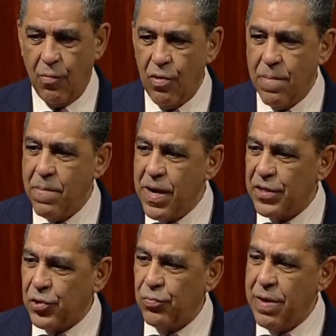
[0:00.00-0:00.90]
We
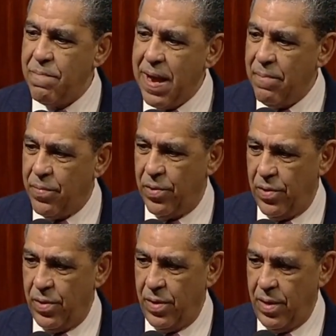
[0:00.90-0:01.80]
must remember
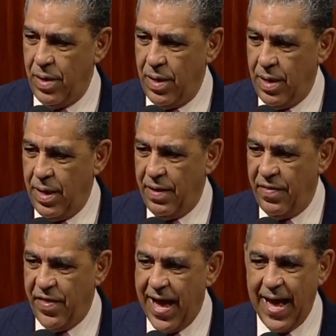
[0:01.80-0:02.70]

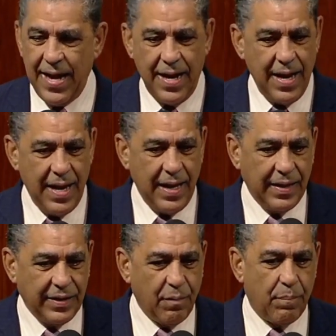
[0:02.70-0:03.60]
that
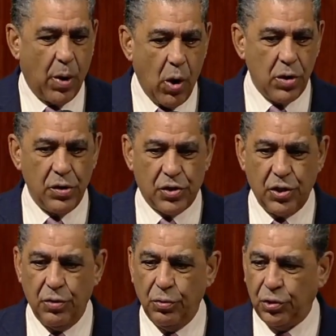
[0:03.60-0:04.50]
the border
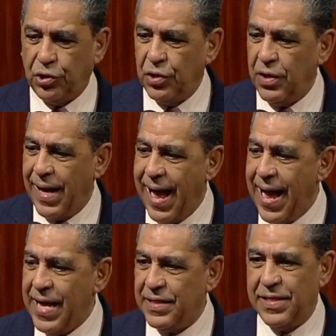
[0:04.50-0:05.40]
solution
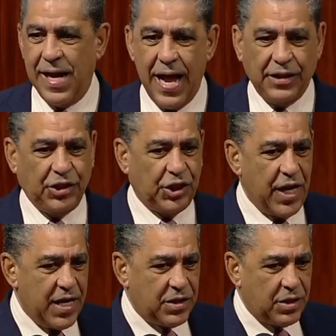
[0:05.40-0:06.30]
lies not
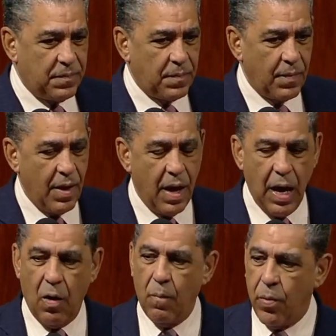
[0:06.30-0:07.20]
just
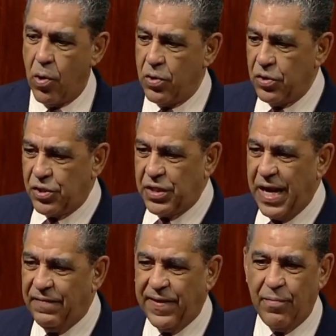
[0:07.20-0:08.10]
on border
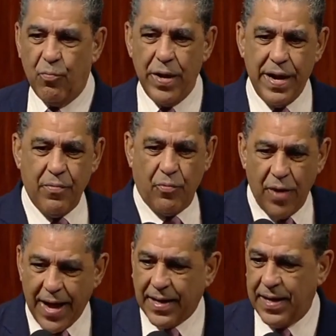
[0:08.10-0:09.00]
safety. We
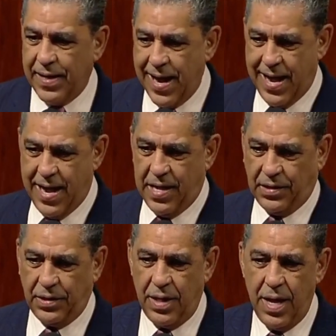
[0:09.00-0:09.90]

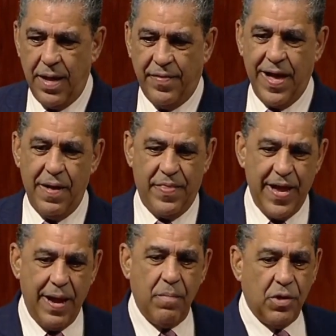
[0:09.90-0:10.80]
recognize that
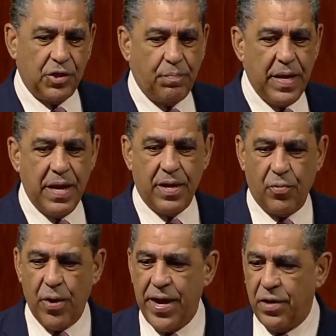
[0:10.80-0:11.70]
there must be
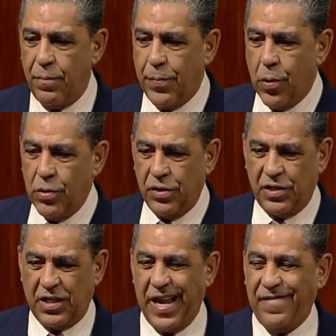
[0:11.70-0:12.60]
greater border
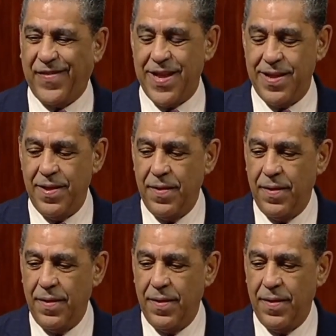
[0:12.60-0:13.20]
safety,